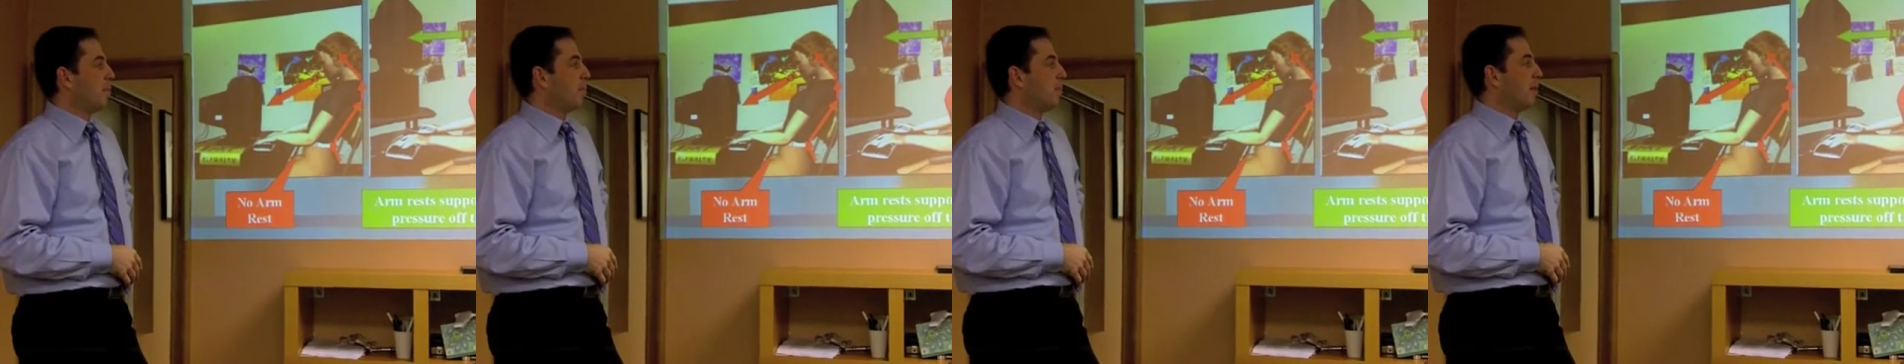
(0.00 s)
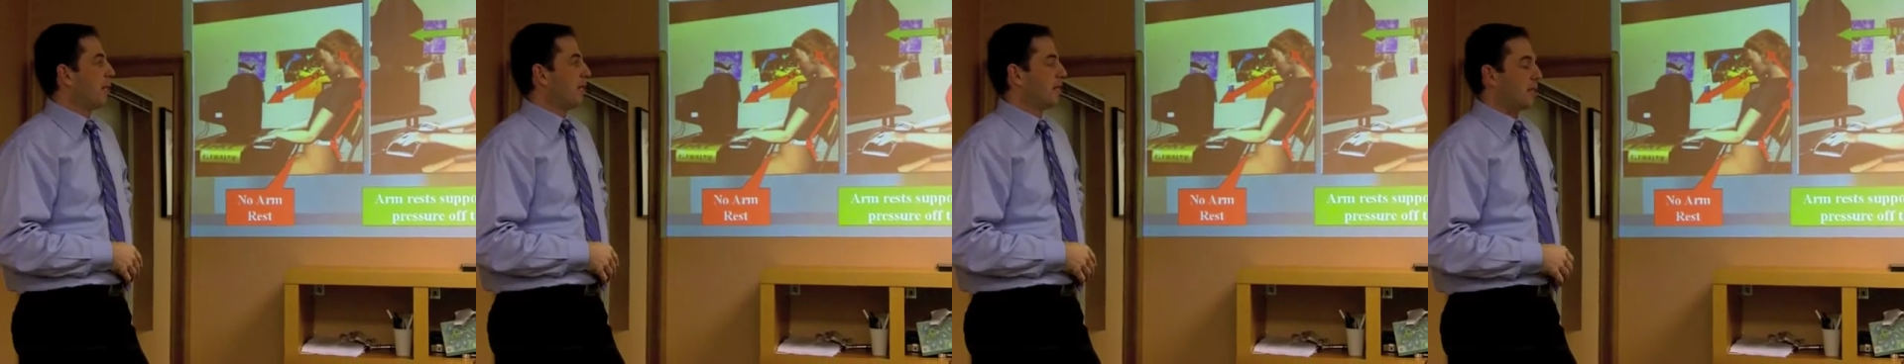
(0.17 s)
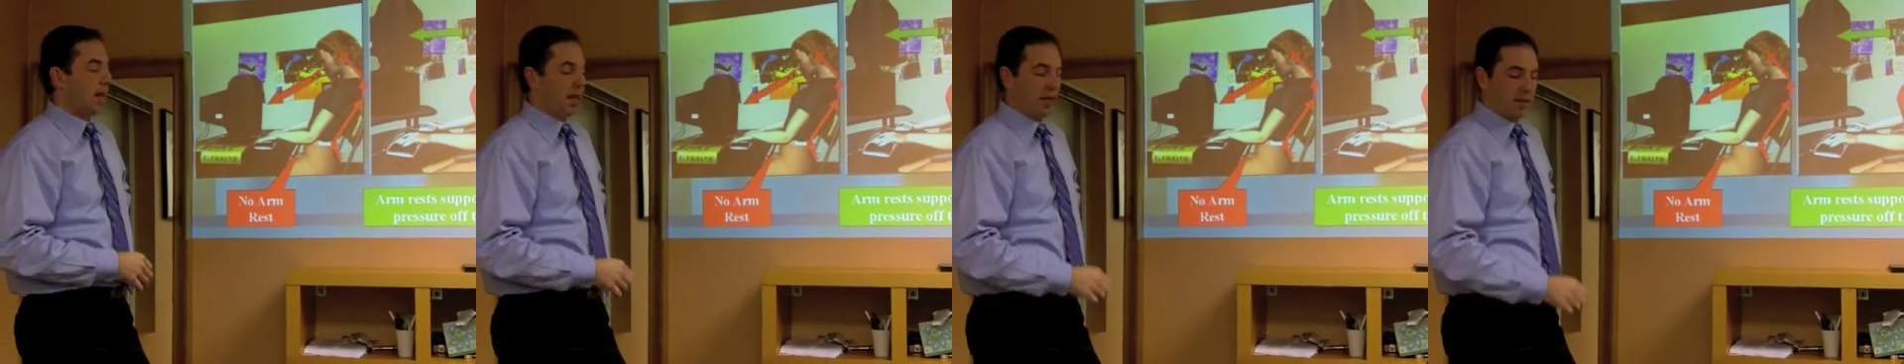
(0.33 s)

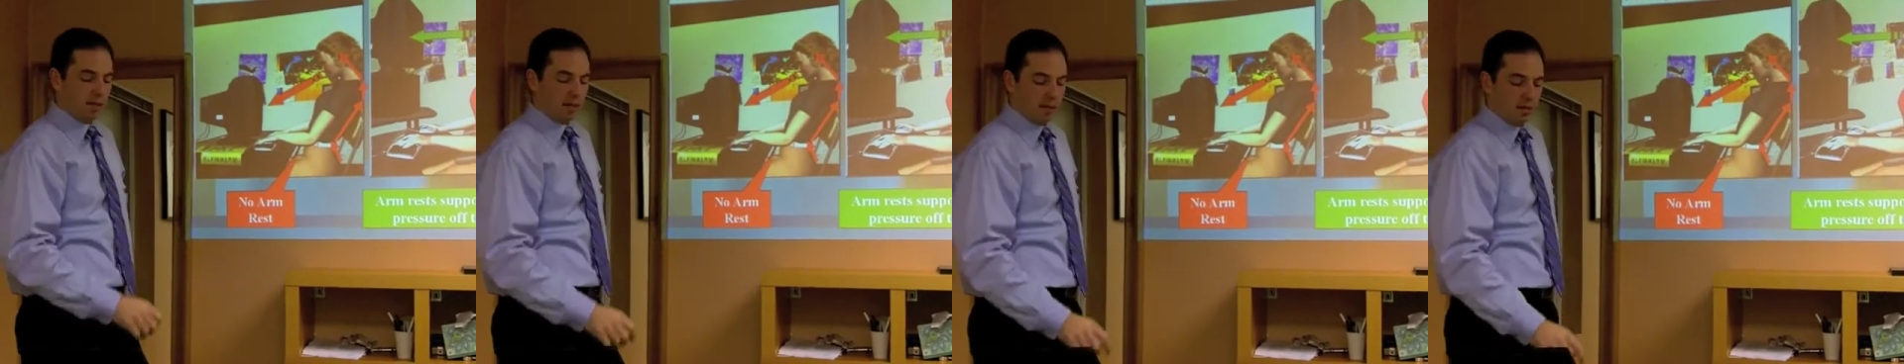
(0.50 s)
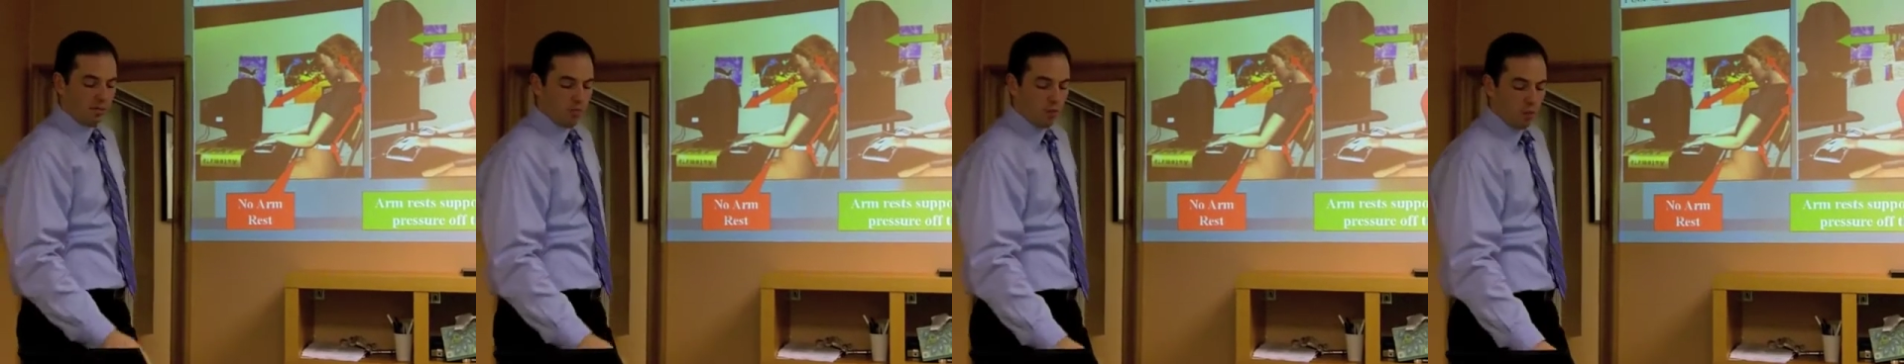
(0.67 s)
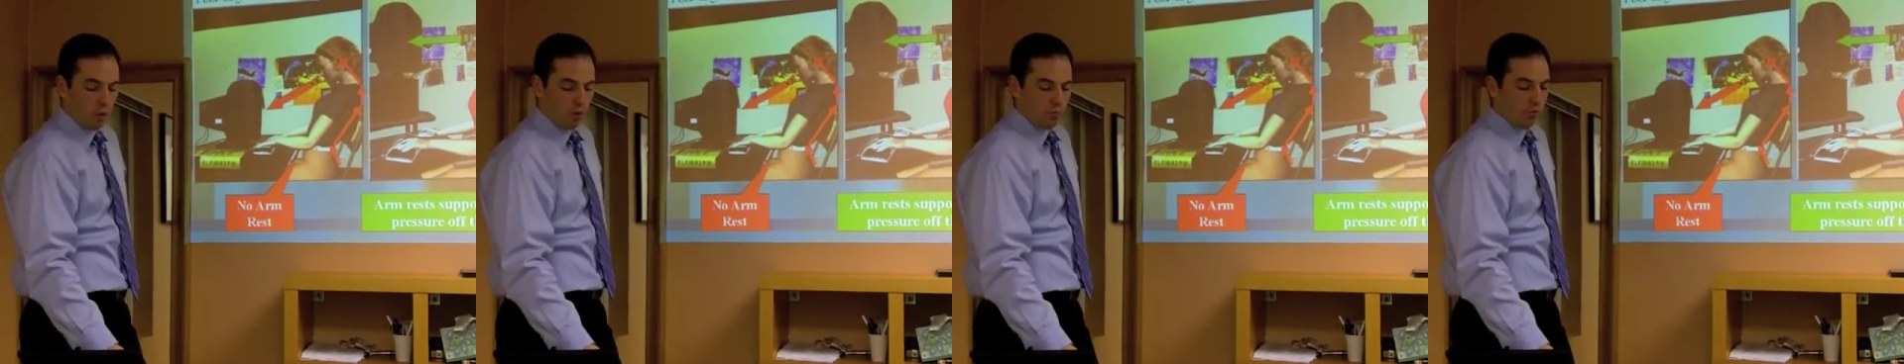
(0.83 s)
make that
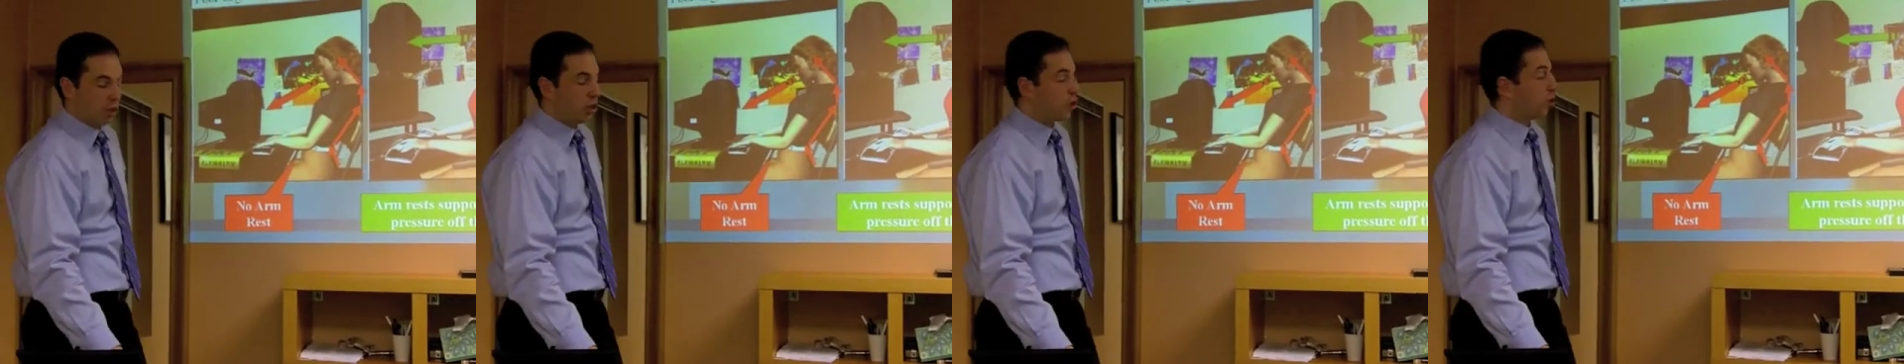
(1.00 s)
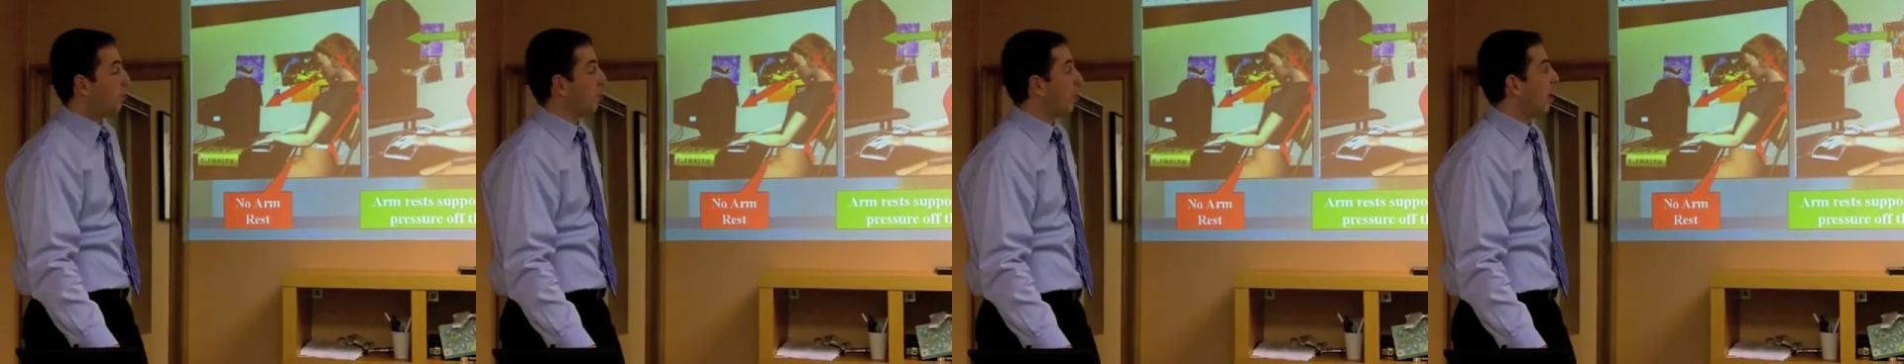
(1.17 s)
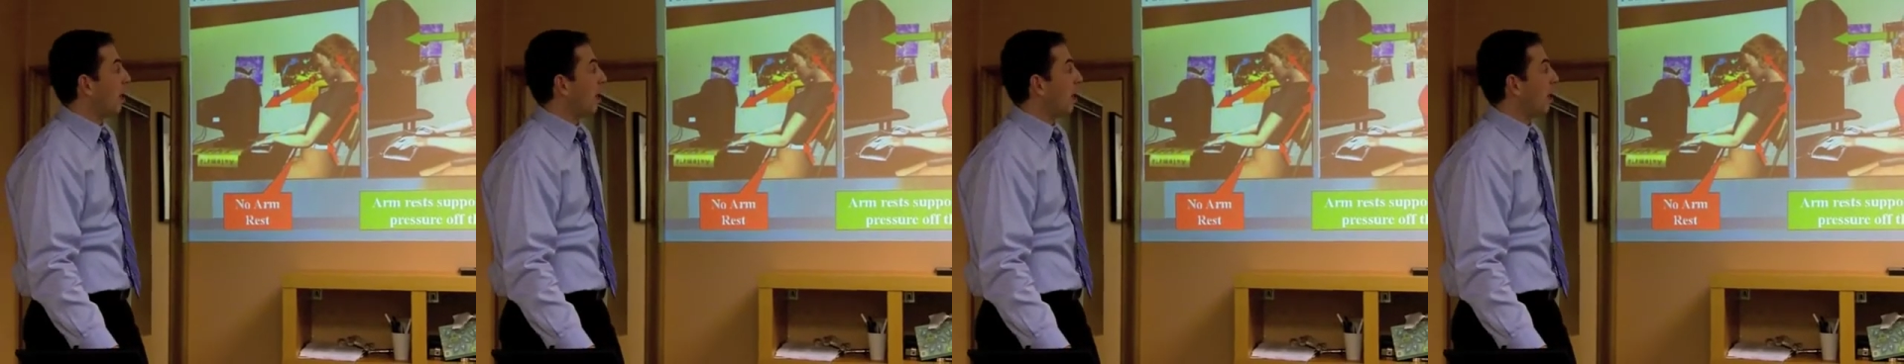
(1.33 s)
conform to your